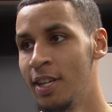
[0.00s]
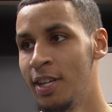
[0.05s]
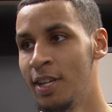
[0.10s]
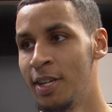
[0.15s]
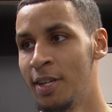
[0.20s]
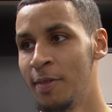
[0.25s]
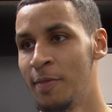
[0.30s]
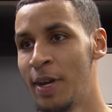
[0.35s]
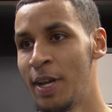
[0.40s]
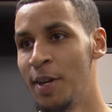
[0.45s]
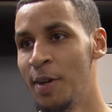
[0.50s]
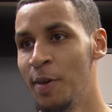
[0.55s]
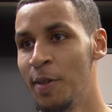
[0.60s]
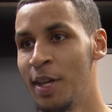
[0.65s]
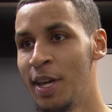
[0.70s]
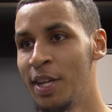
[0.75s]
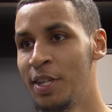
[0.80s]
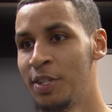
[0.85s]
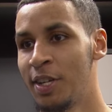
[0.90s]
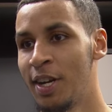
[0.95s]
I know
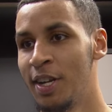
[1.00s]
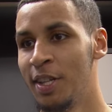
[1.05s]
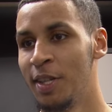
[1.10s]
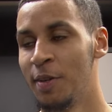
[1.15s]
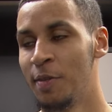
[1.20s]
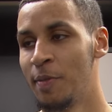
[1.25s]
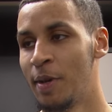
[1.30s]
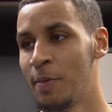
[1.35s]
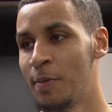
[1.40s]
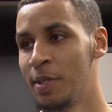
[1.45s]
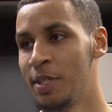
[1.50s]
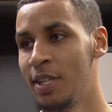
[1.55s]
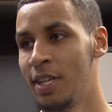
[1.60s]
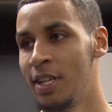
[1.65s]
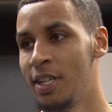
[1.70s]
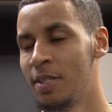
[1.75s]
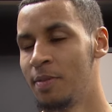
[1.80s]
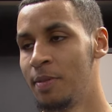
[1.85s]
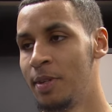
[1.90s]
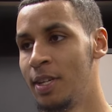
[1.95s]
that. I try to limit my
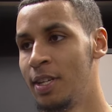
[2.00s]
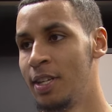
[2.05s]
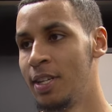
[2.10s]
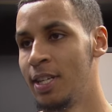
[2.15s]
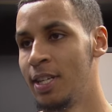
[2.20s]
mistakes, but